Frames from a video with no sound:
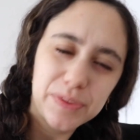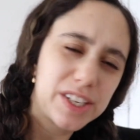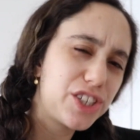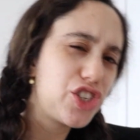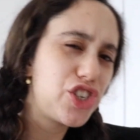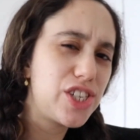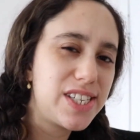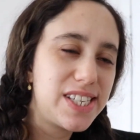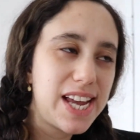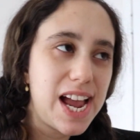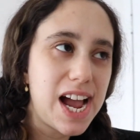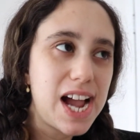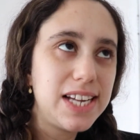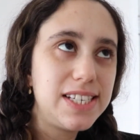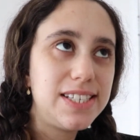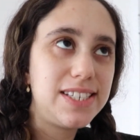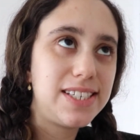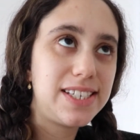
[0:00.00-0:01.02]
Let's just say
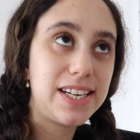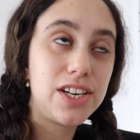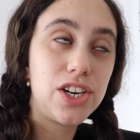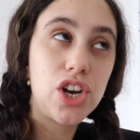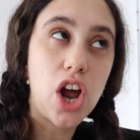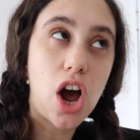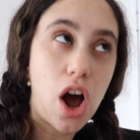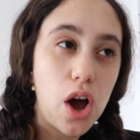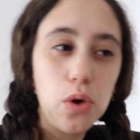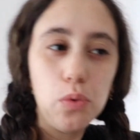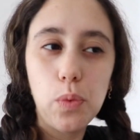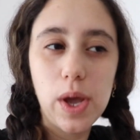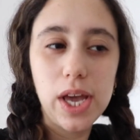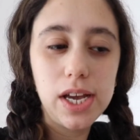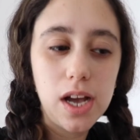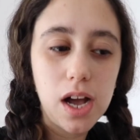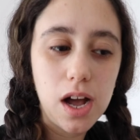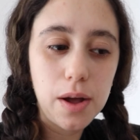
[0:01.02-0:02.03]
I did not
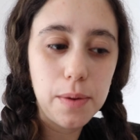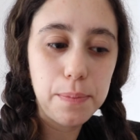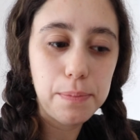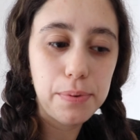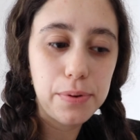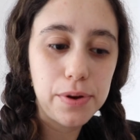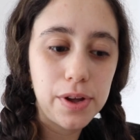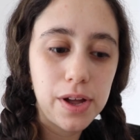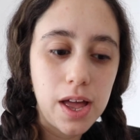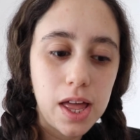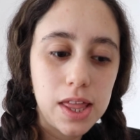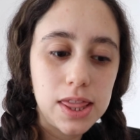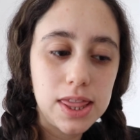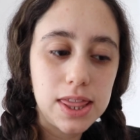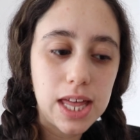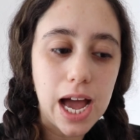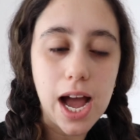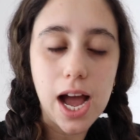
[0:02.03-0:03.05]
wake up
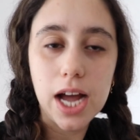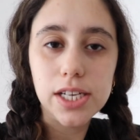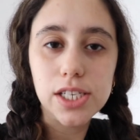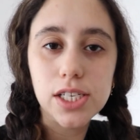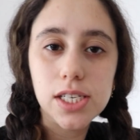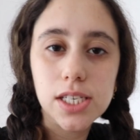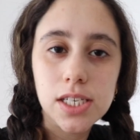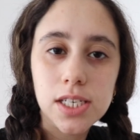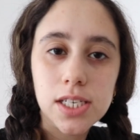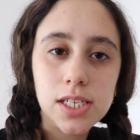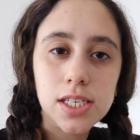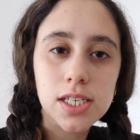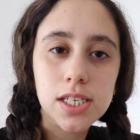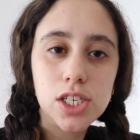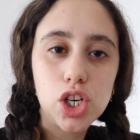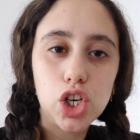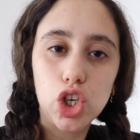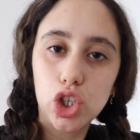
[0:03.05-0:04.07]
that
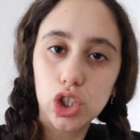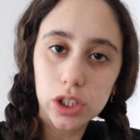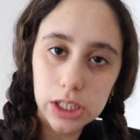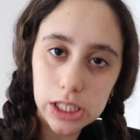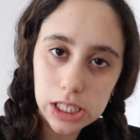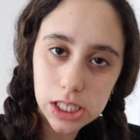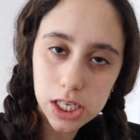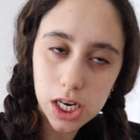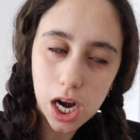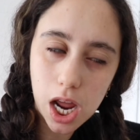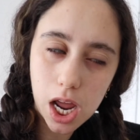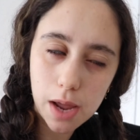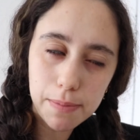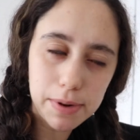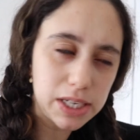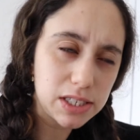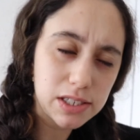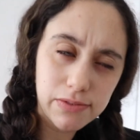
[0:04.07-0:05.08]
early today,
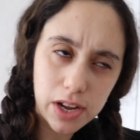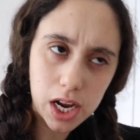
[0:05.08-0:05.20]
but it's